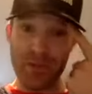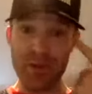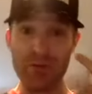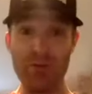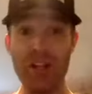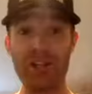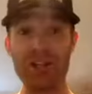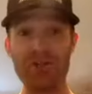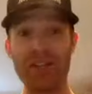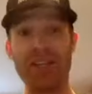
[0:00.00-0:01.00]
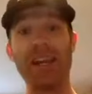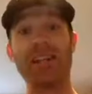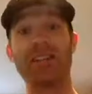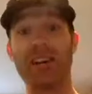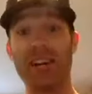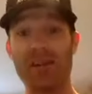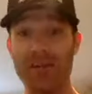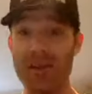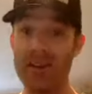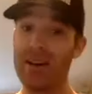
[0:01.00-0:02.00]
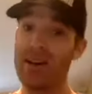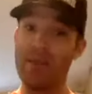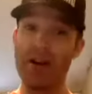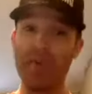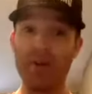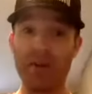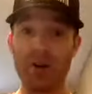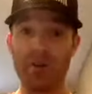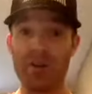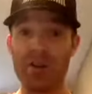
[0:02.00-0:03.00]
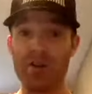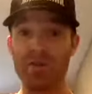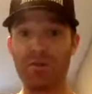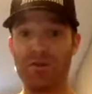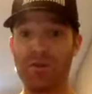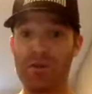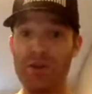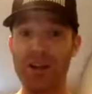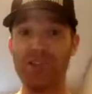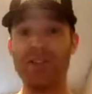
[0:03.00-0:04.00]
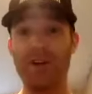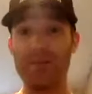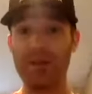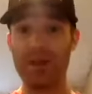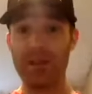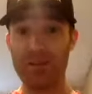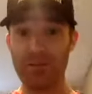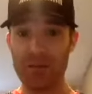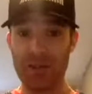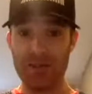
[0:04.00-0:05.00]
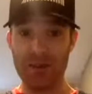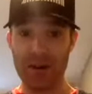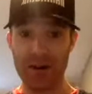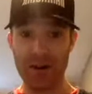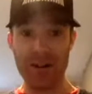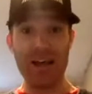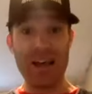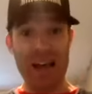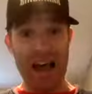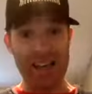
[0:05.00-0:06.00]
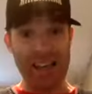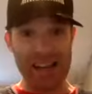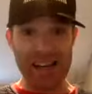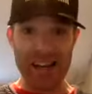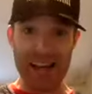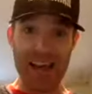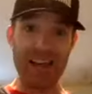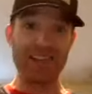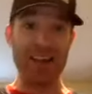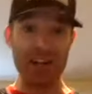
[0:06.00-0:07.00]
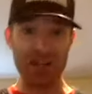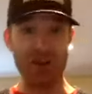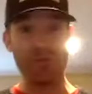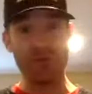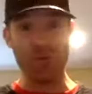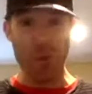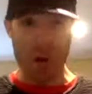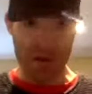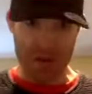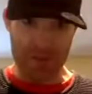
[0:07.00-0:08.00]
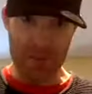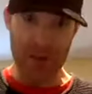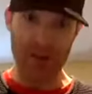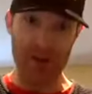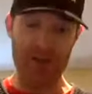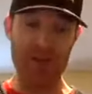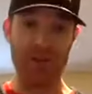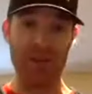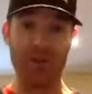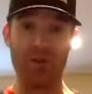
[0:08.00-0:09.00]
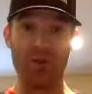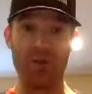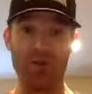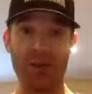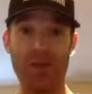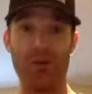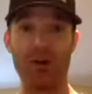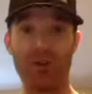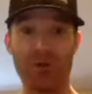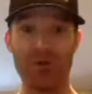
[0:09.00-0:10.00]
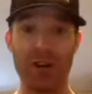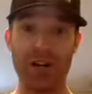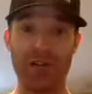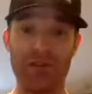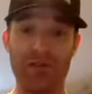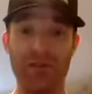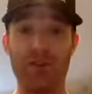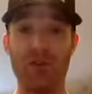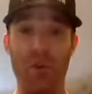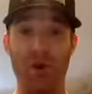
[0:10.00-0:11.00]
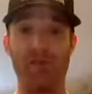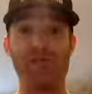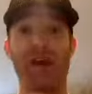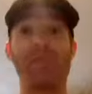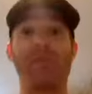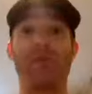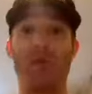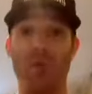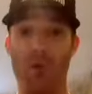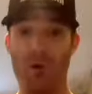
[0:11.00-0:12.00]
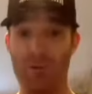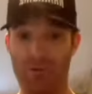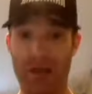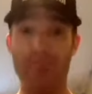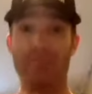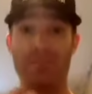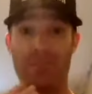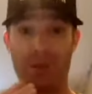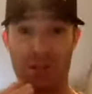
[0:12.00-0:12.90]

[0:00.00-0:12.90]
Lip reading: relationships, they take time. Might be a couple of years before you actually start building something, but at the end of the day, it's actually going to be worth it because, they want to kind of, work through that bit much